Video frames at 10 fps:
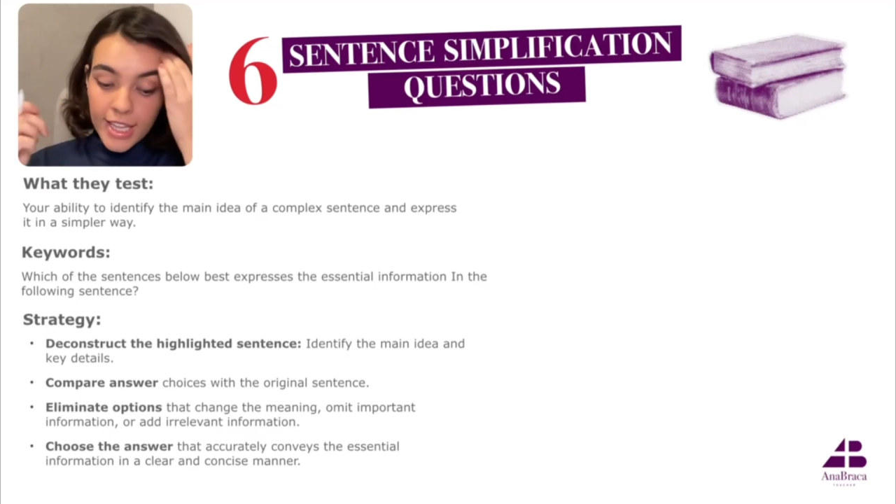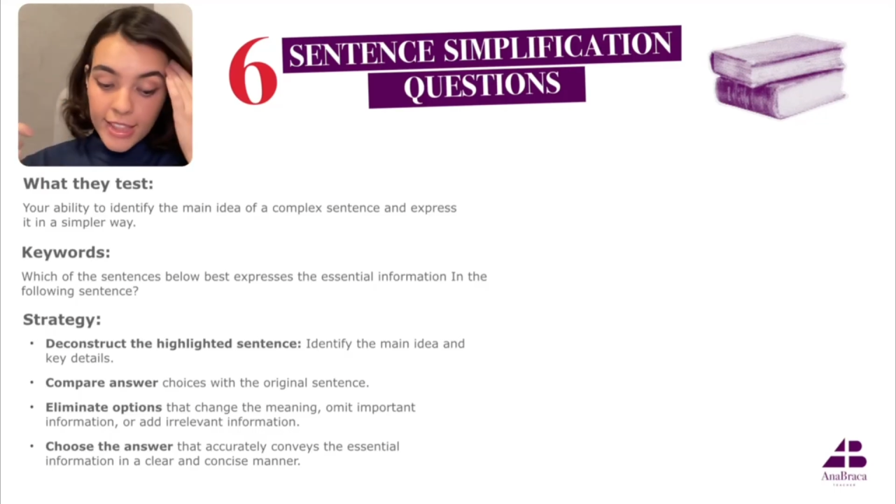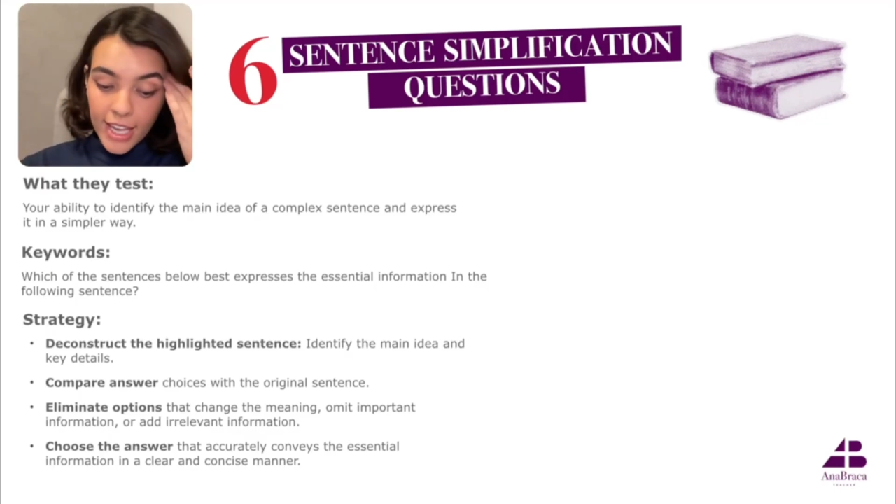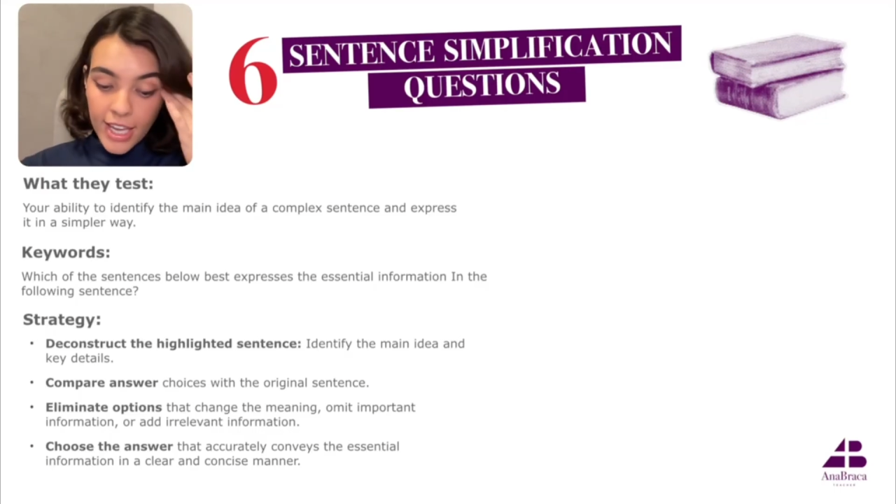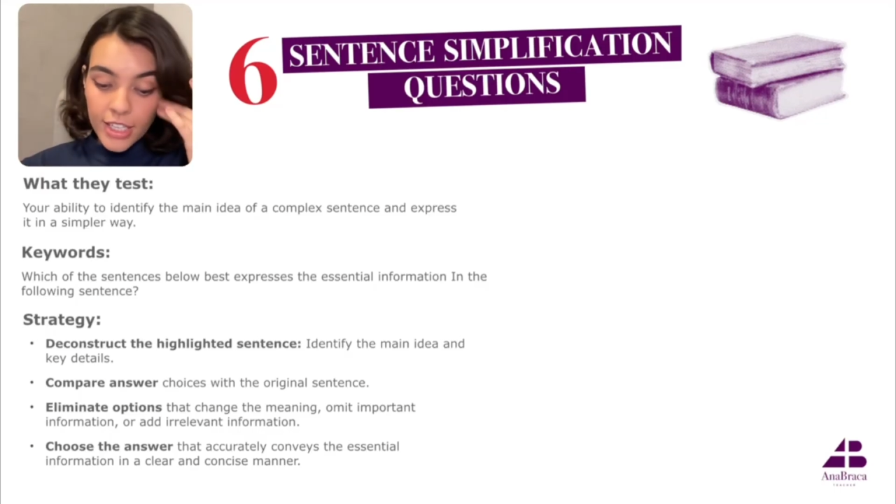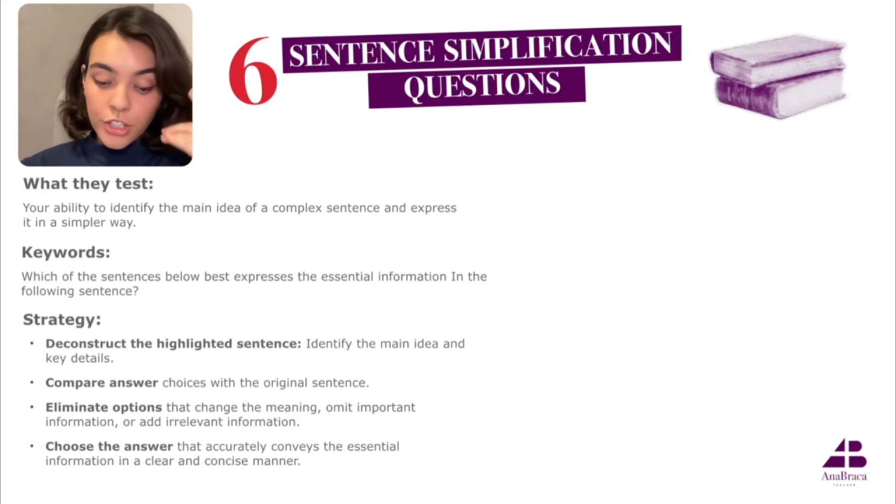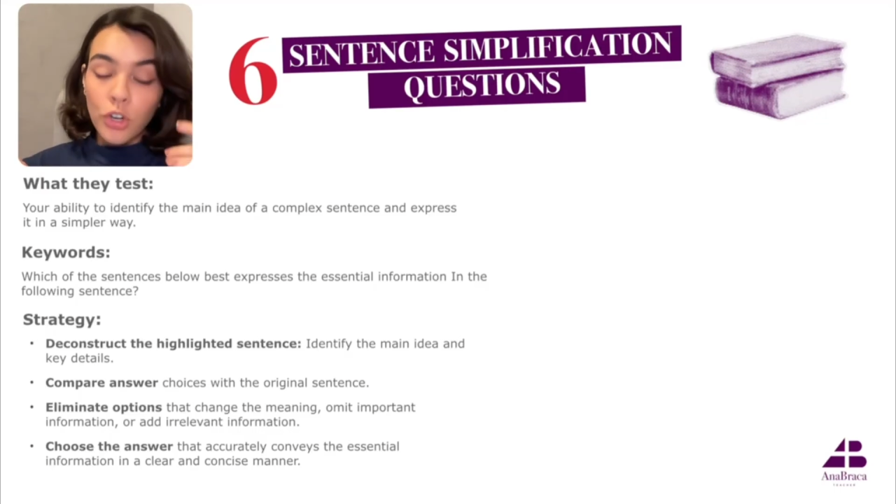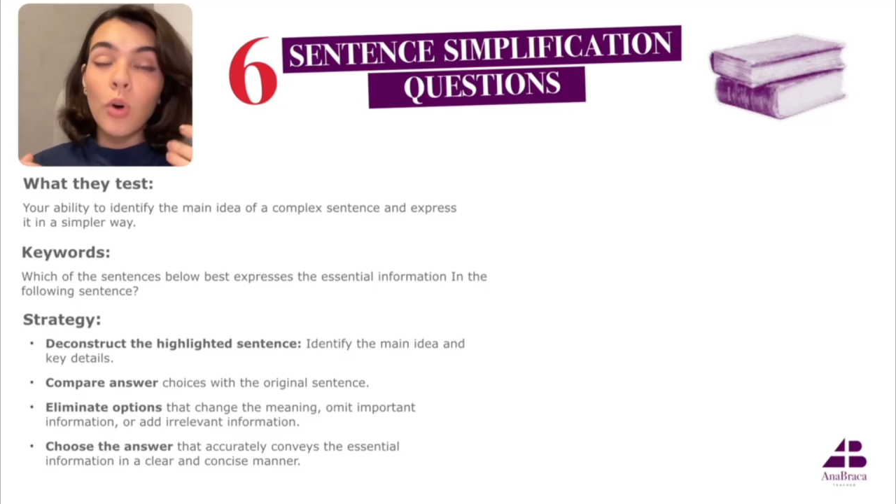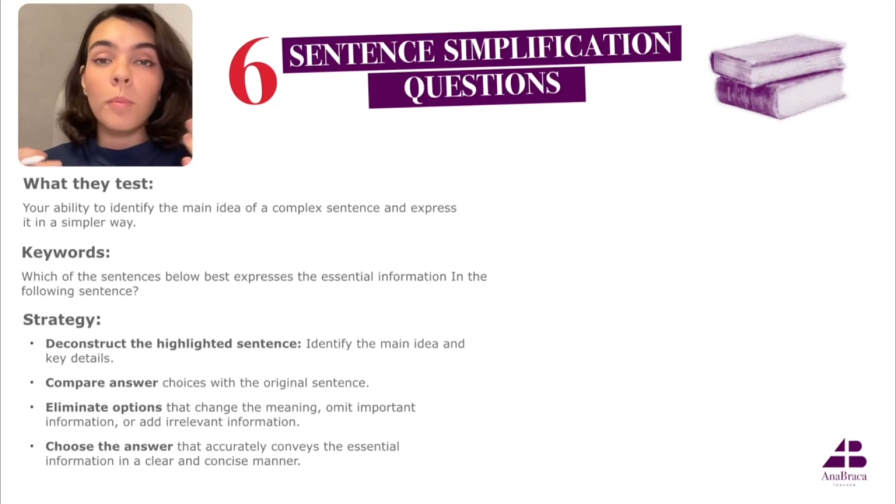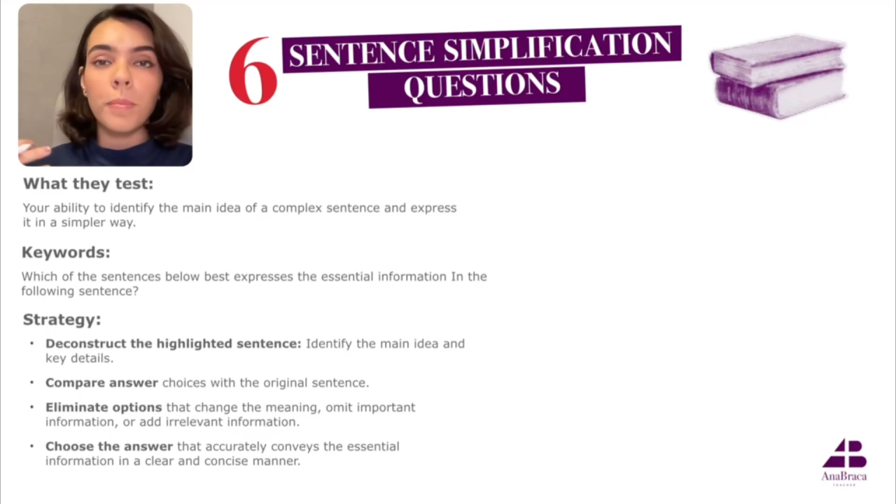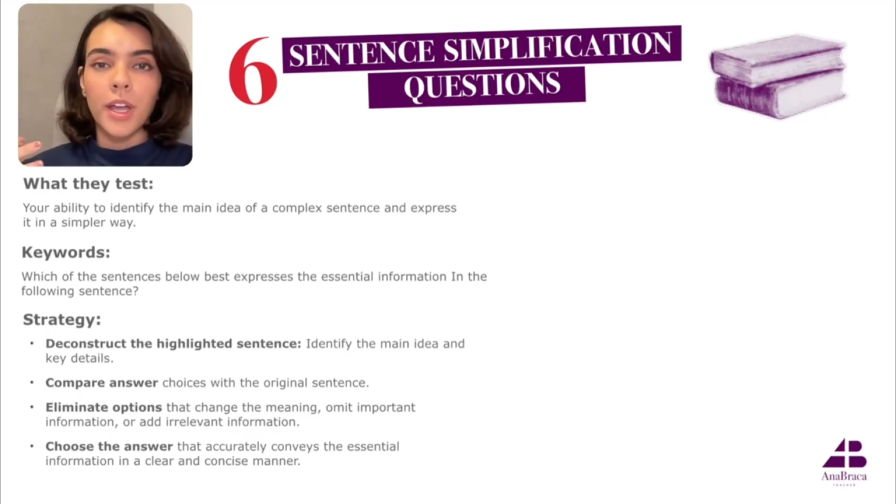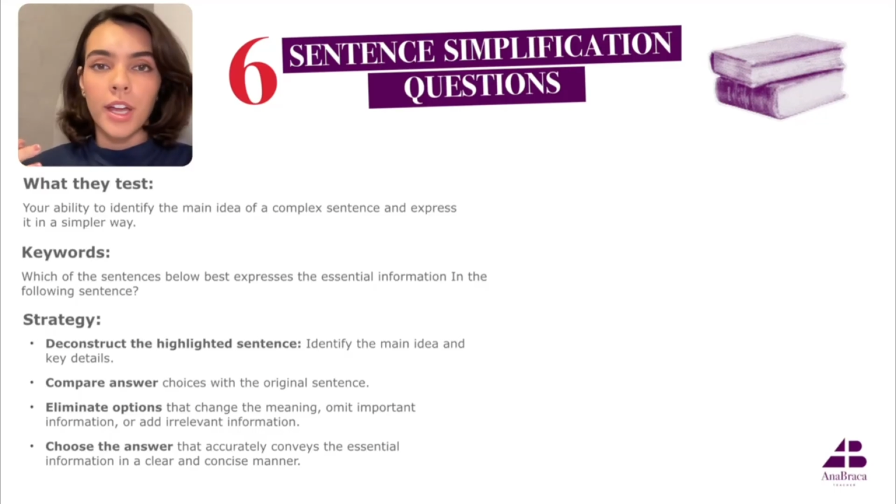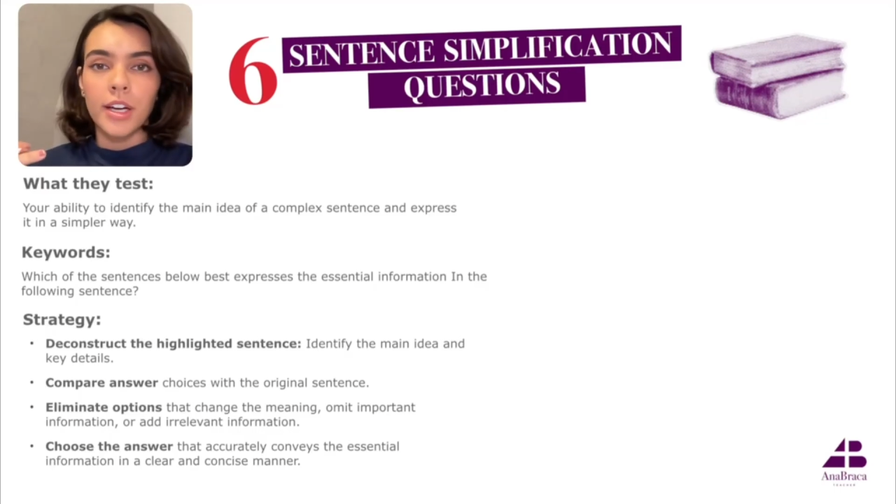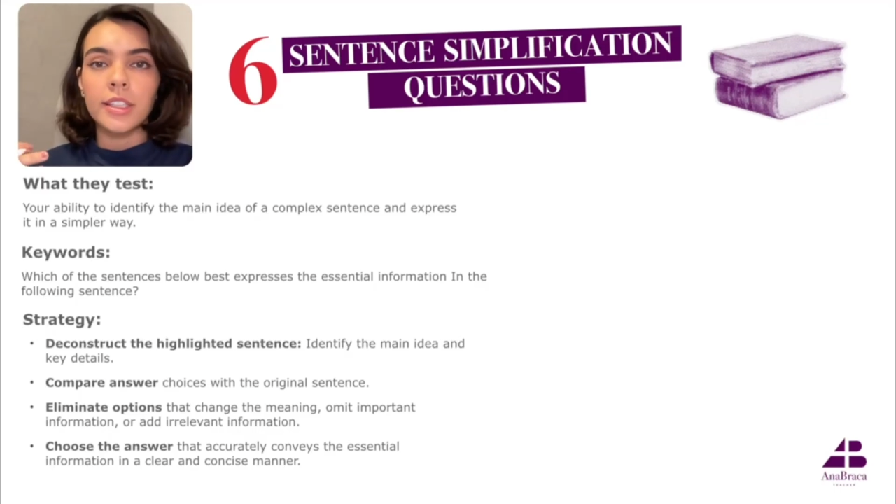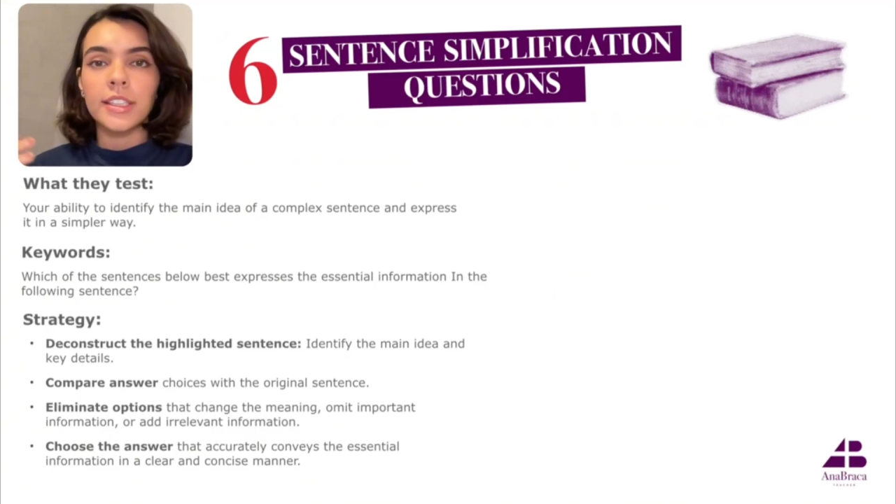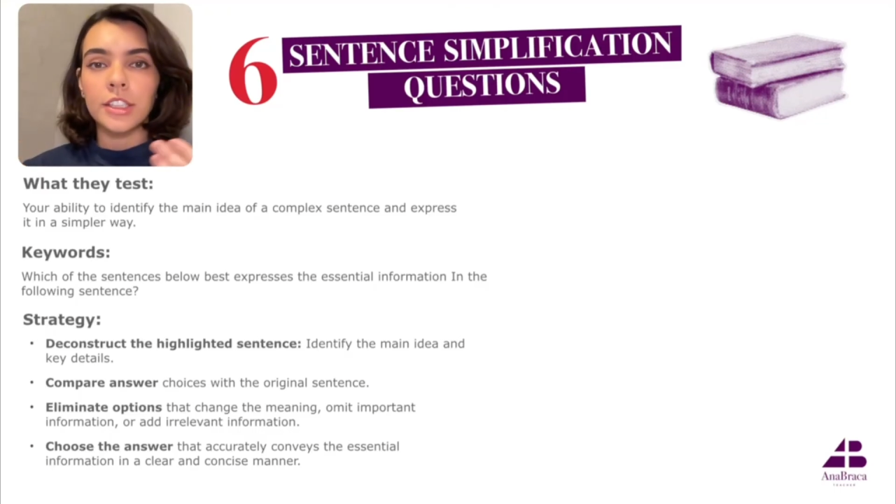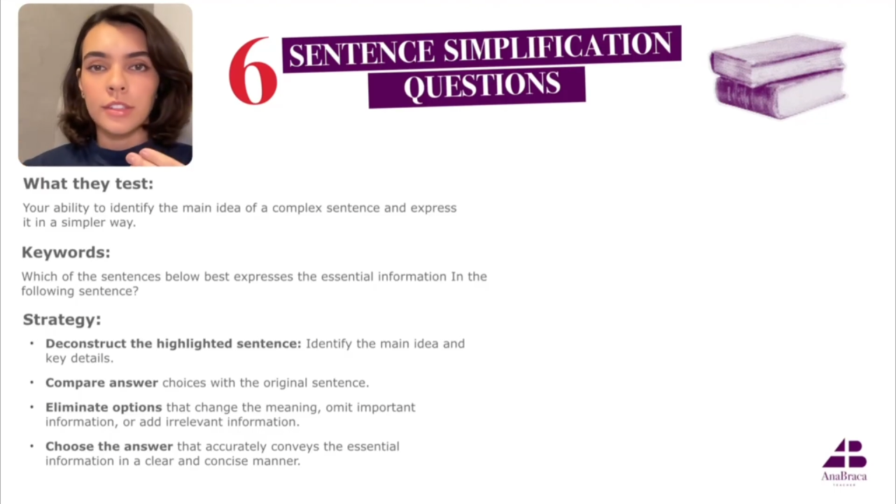Then compare